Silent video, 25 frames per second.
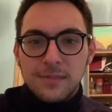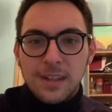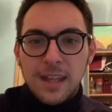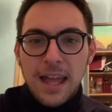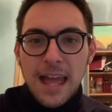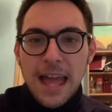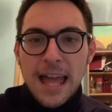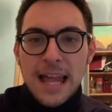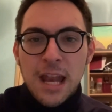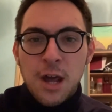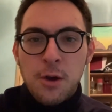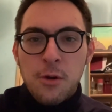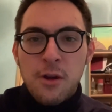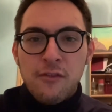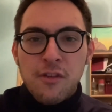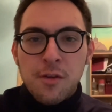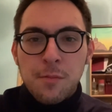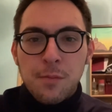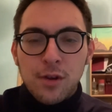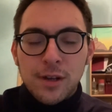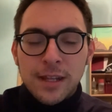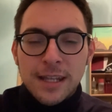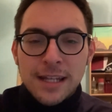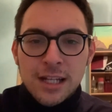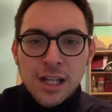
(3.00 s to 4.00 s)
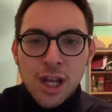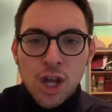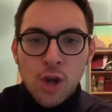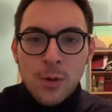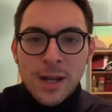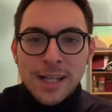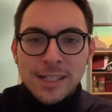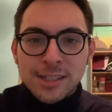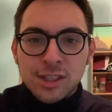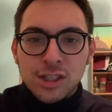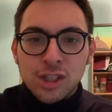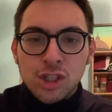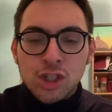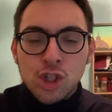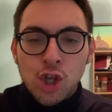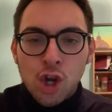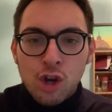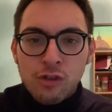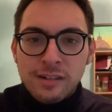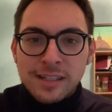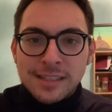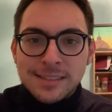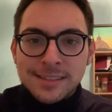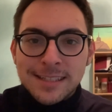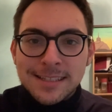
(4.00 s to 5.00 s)
Hello, everybody. Lewis,
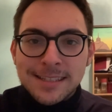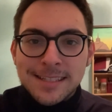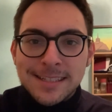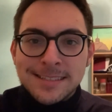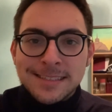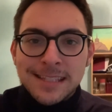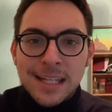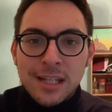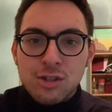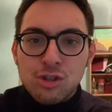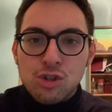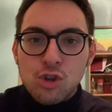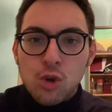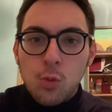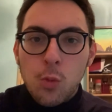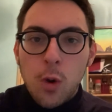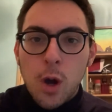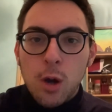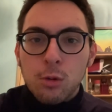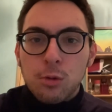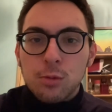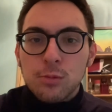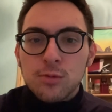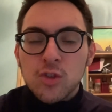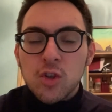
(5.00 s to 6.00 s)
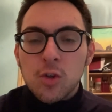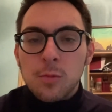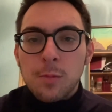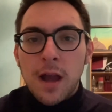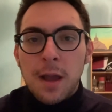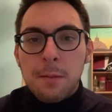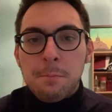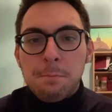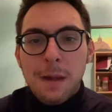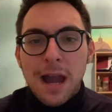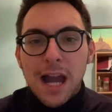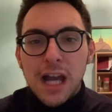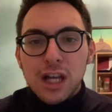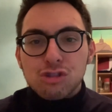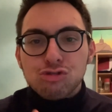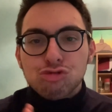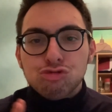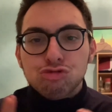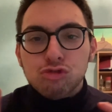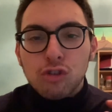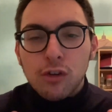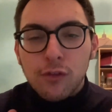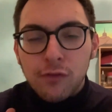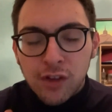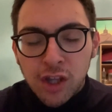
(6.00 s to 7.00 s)
Norwich City Central. Welcome to my match
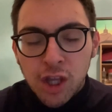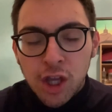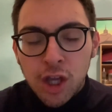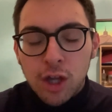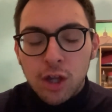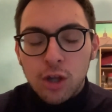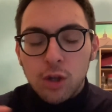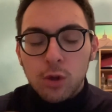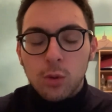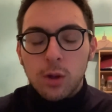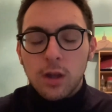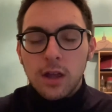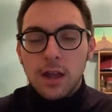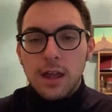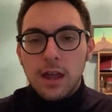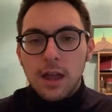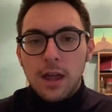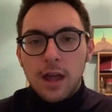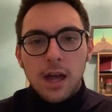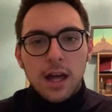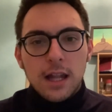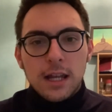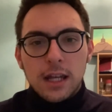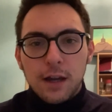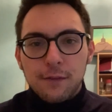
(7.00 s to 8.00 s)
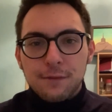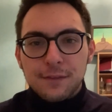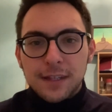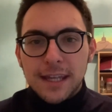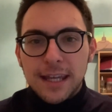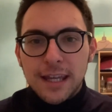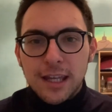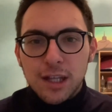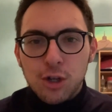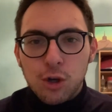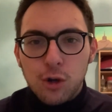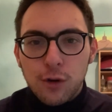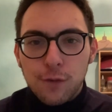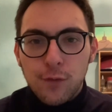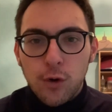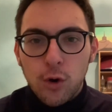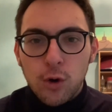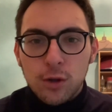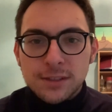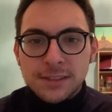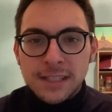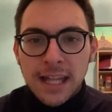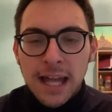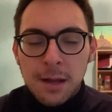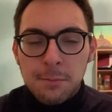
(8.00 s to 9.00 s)
review. I'd love to hear your
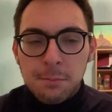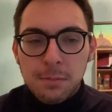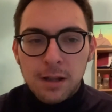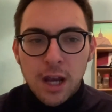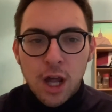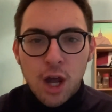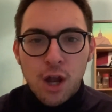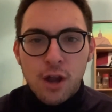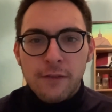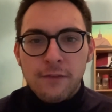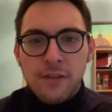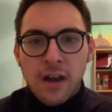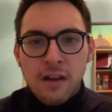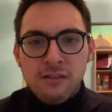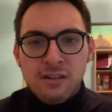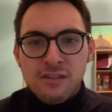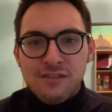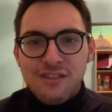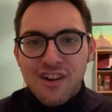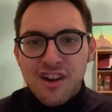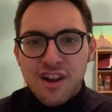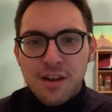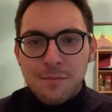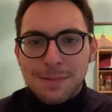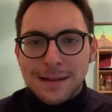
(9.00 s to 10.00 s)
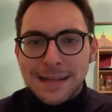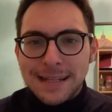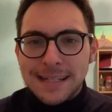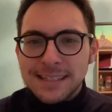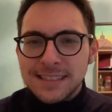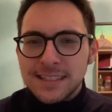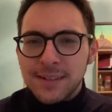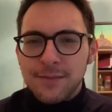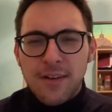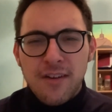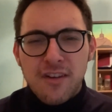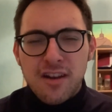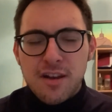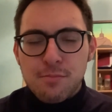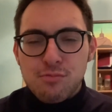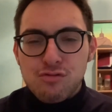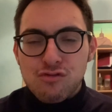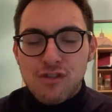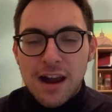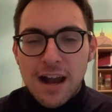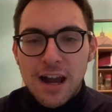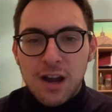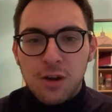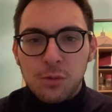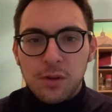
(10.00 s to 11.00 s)
thoughts down below. Very, very pleased and very
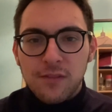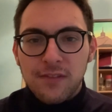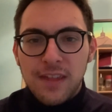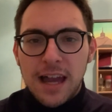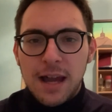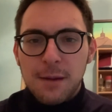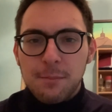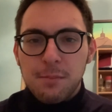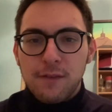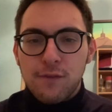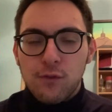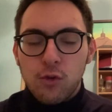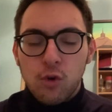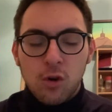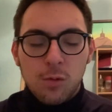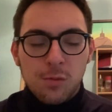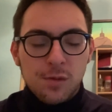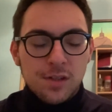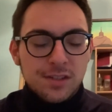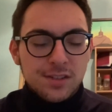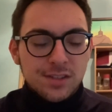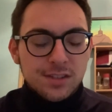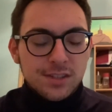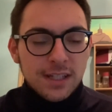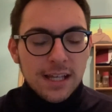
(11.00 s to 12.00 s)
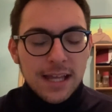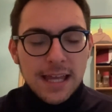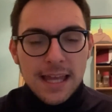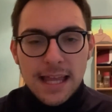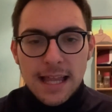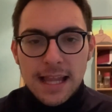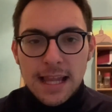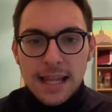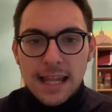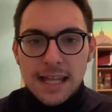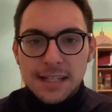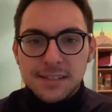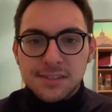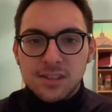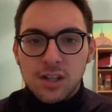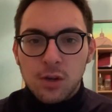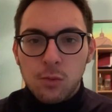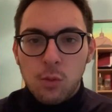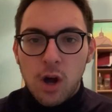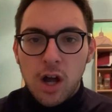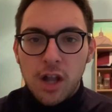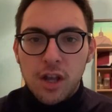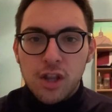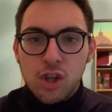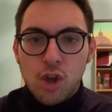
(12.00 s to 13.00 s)
proud of that performance. Leicester
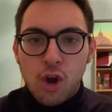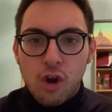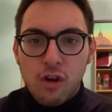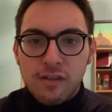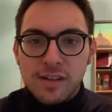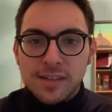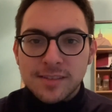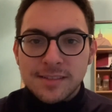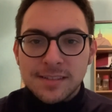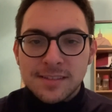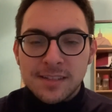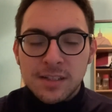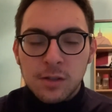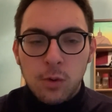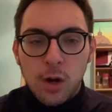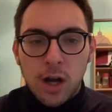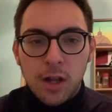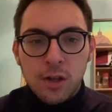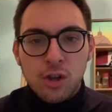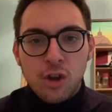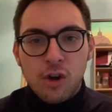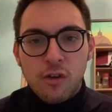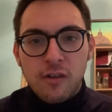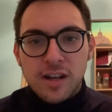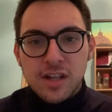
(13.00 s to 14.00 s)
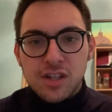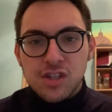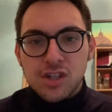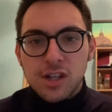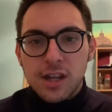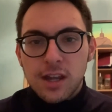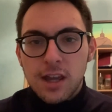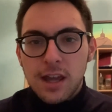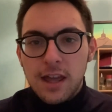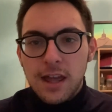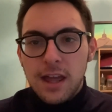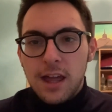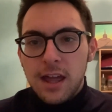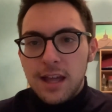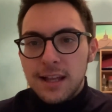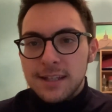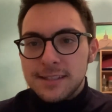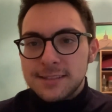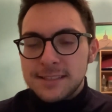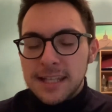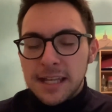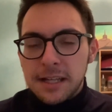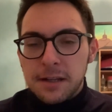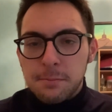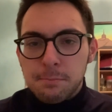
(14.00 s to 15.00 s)
1, Norwich City 1. Norwich,
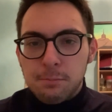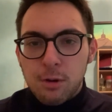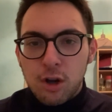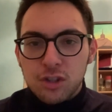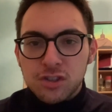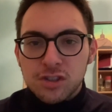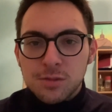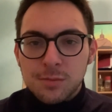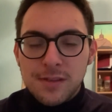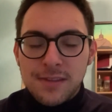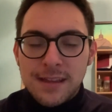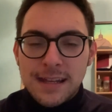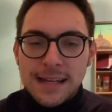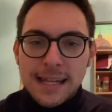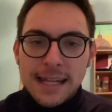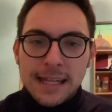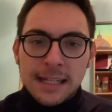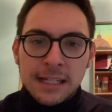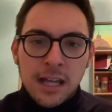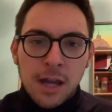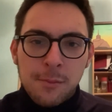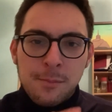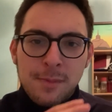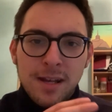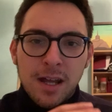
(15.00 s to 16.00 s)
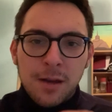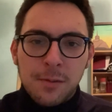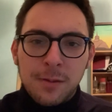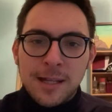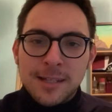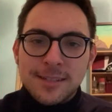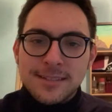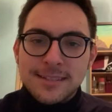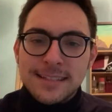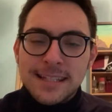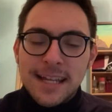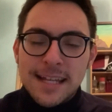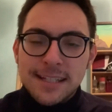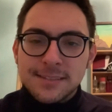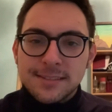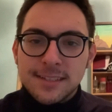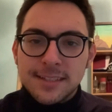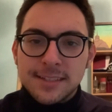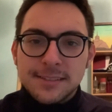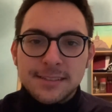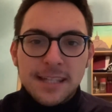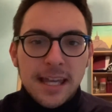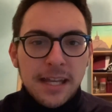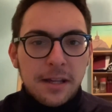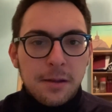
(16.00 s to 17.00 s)
second bottom of the league, coming up against Leicester,
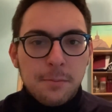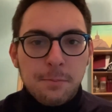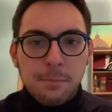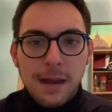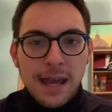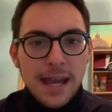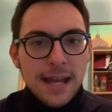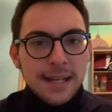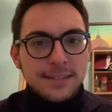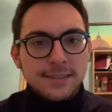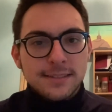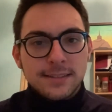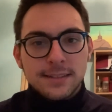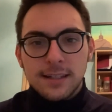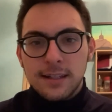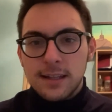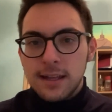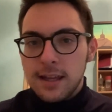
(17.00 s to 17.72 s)
second best.